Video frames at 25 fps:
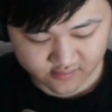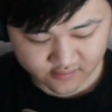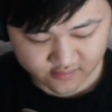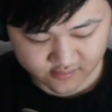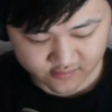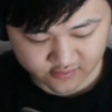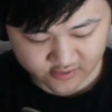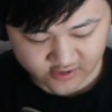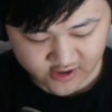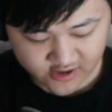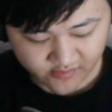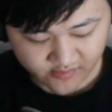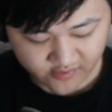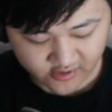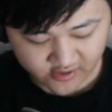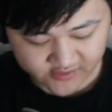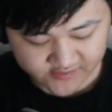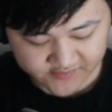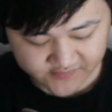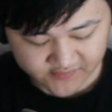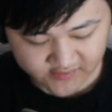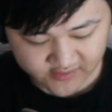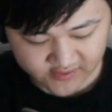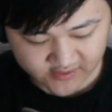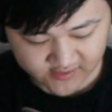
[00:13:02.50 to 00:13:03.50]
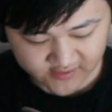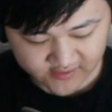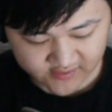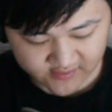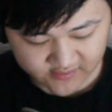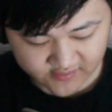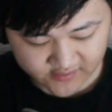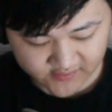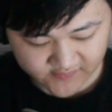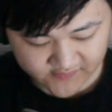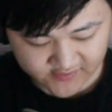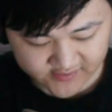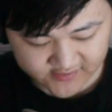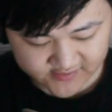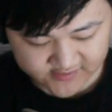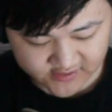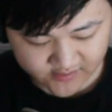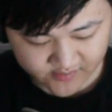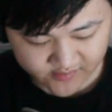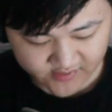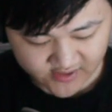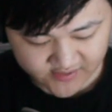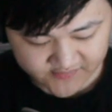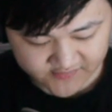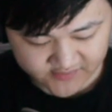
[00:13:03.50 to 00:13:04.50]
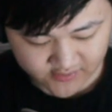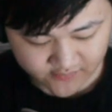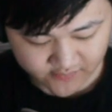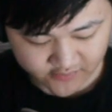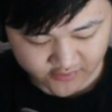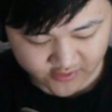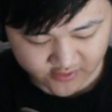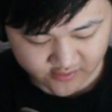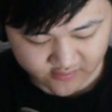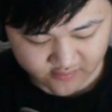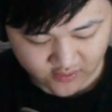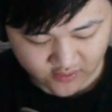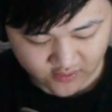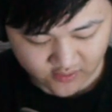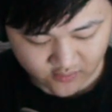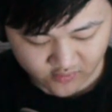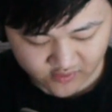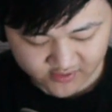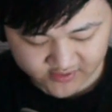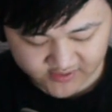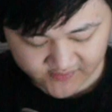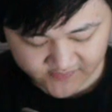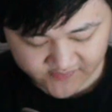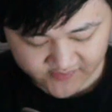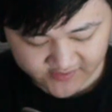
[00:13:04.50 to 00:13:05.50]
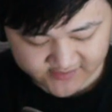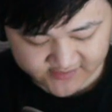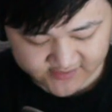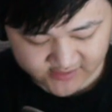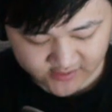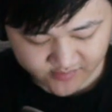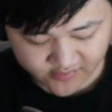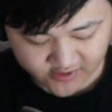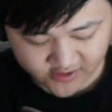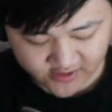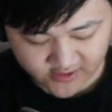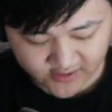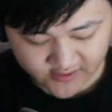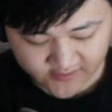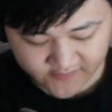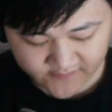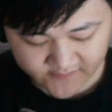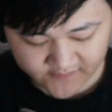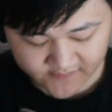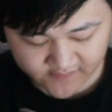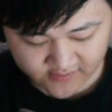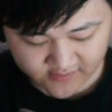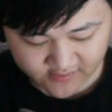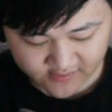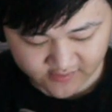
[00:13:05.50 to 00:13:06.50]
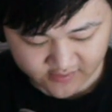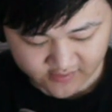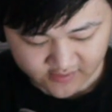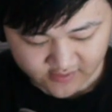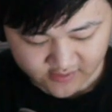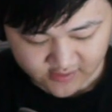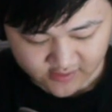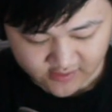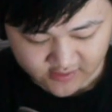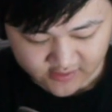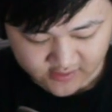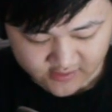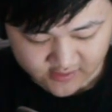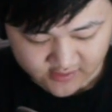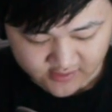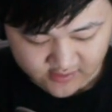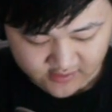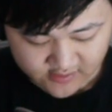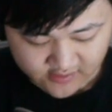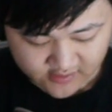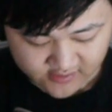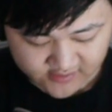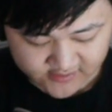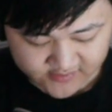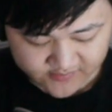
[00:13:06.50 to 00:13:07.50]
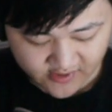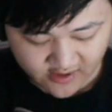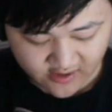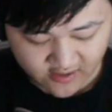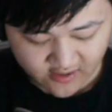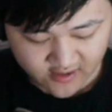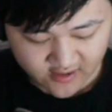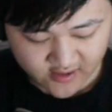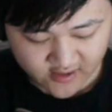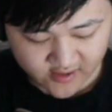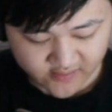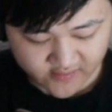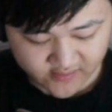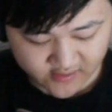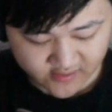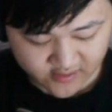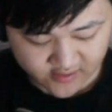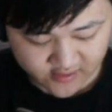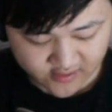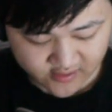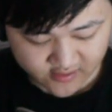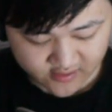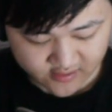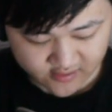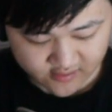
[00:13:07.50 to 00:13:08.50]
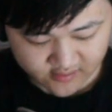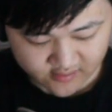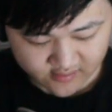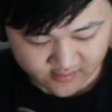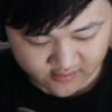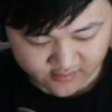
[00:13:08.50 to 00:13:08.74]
Gyro Balls, we get any defense debuffs. There we go, got one defense debuff. Inspire Ire there.